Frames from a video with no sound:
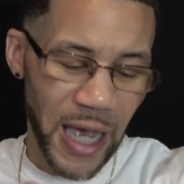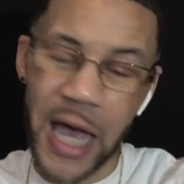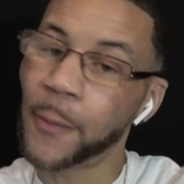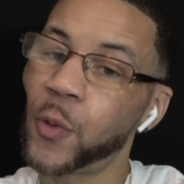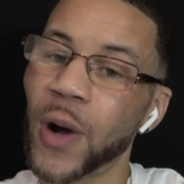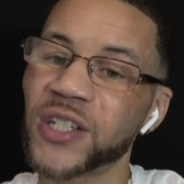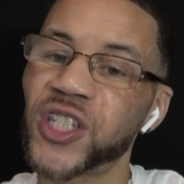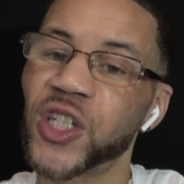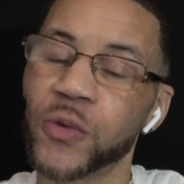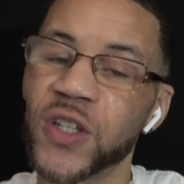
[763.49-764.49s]
Apple Watch
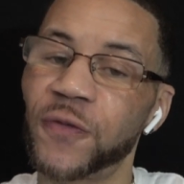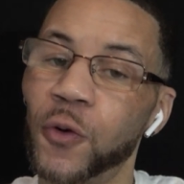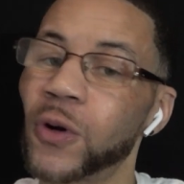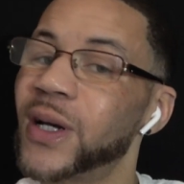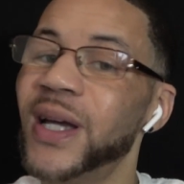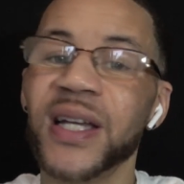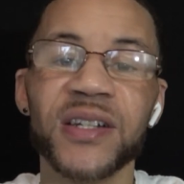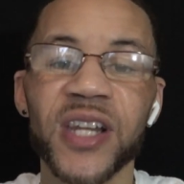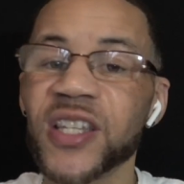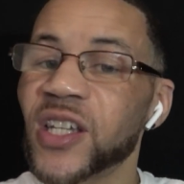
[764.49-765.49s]
Series 4
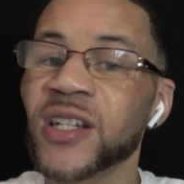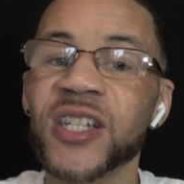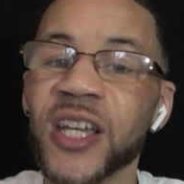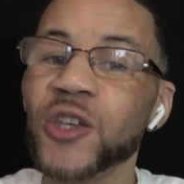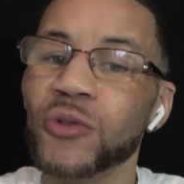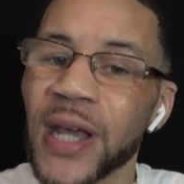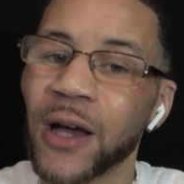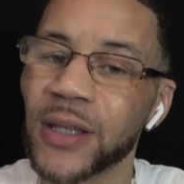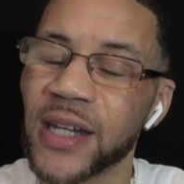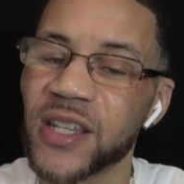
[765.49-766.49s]
discontinued
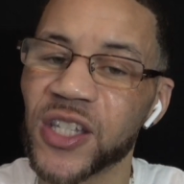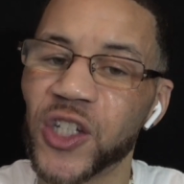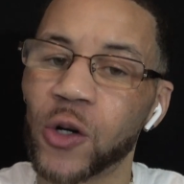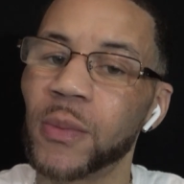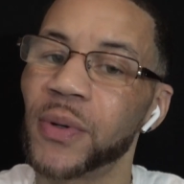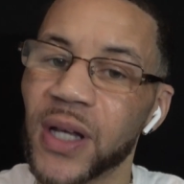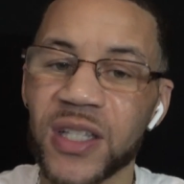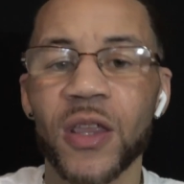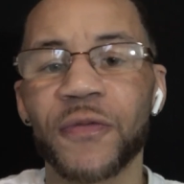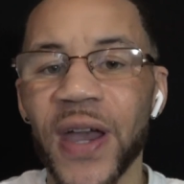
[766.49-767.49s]
now, ladies and gentlemen,
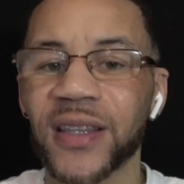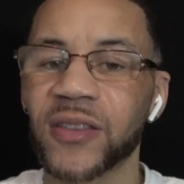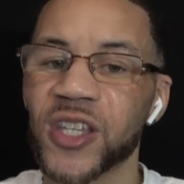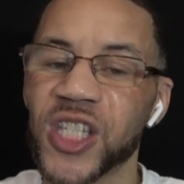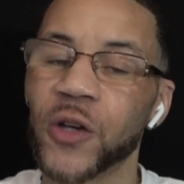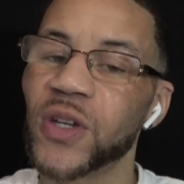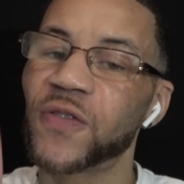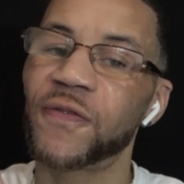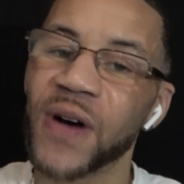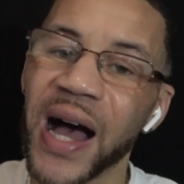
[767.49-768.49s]
because of the fact that the Series
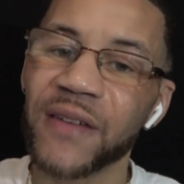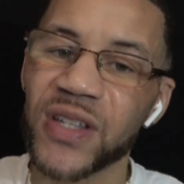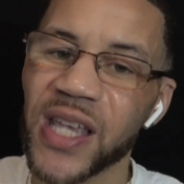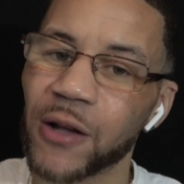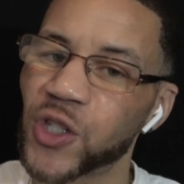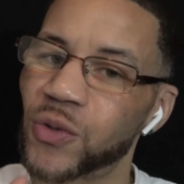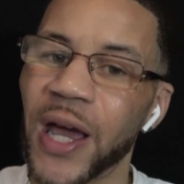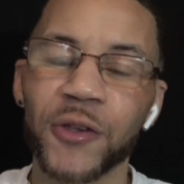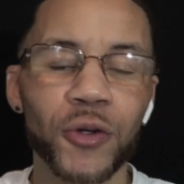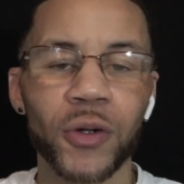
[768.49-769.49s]
5 is out. So
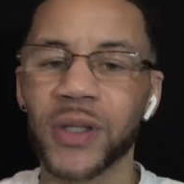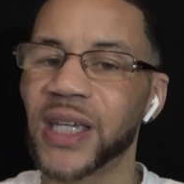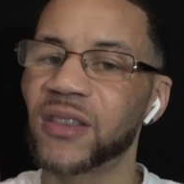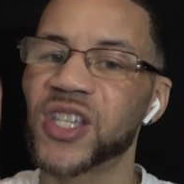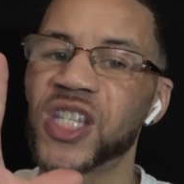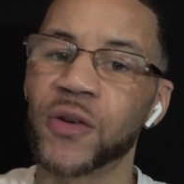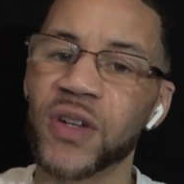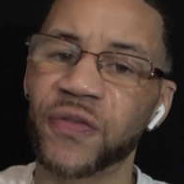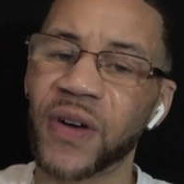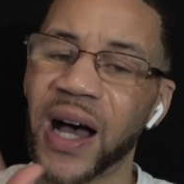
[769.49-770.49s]
now you can only get the
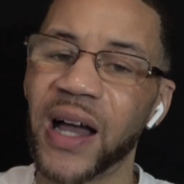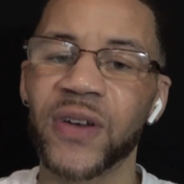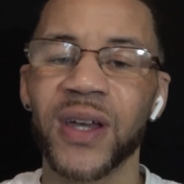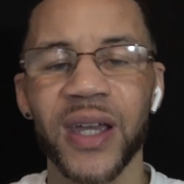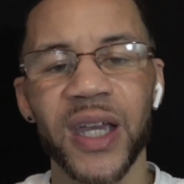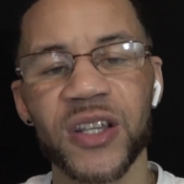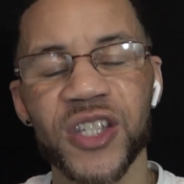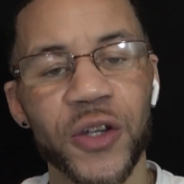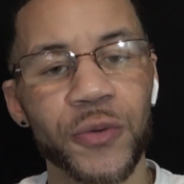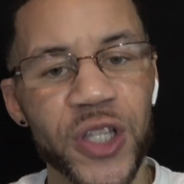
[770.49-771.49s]
Series 5 and the
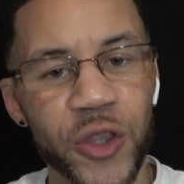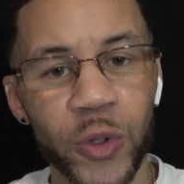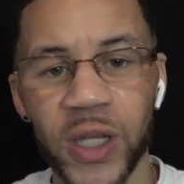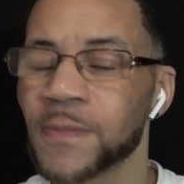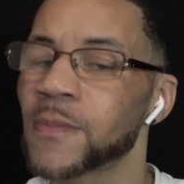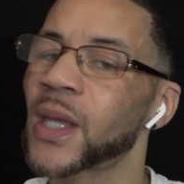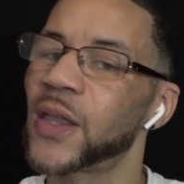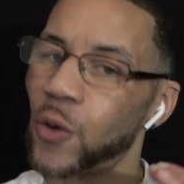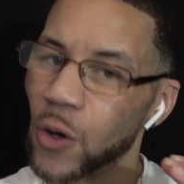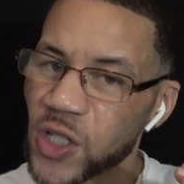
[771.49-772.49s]
Series 3.
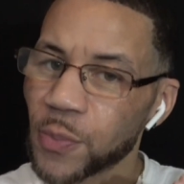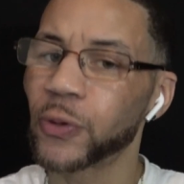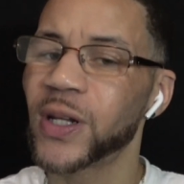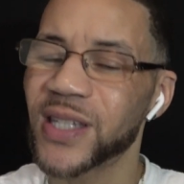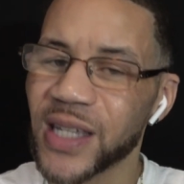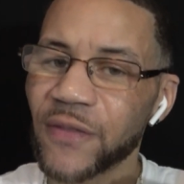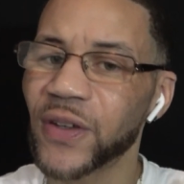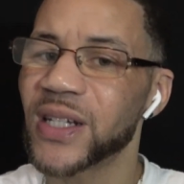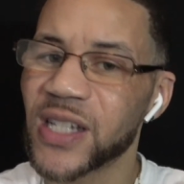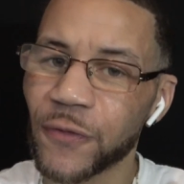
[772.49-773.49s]
There are some pretty
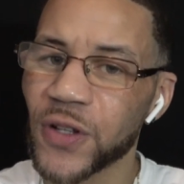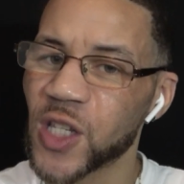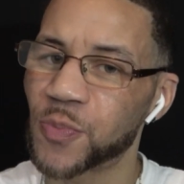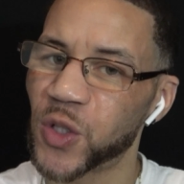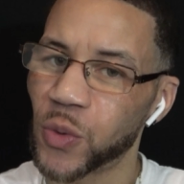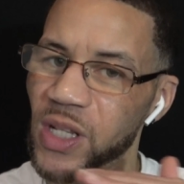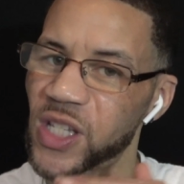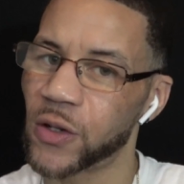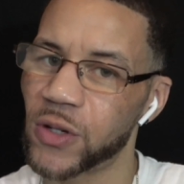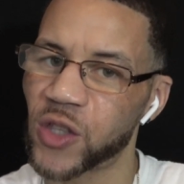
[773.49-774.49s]
significant differences between the
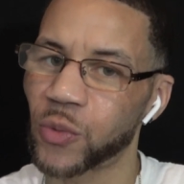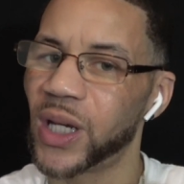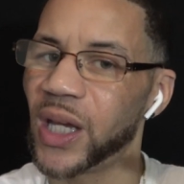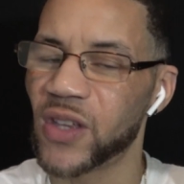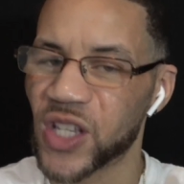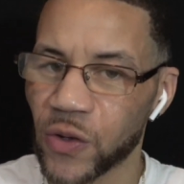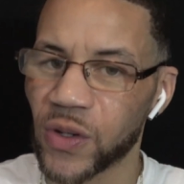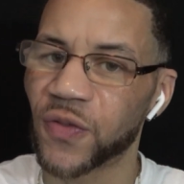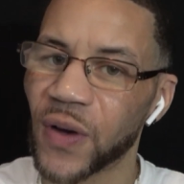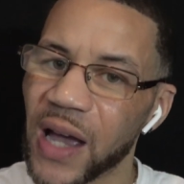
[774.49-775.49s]
Series 3 and the
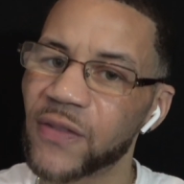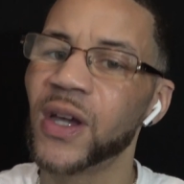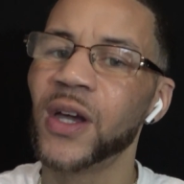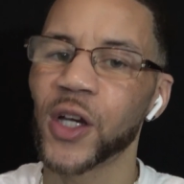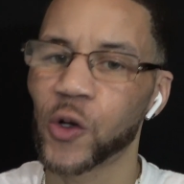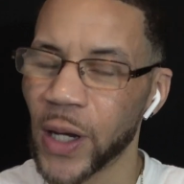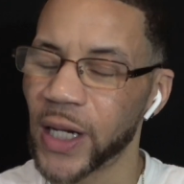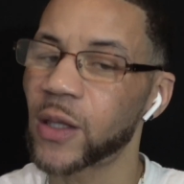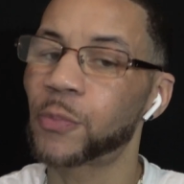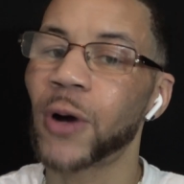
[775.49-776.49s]
Series 5,
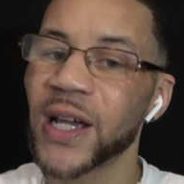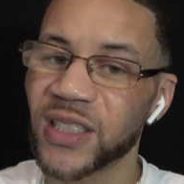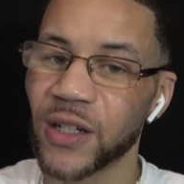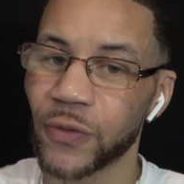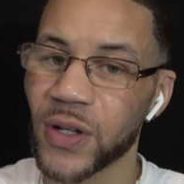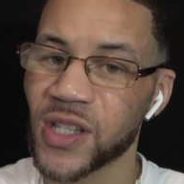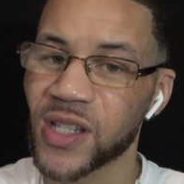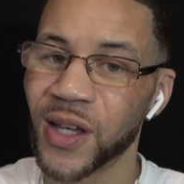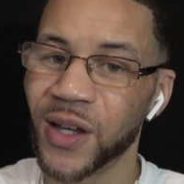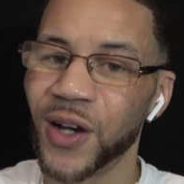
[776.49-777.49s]
granted the price difference.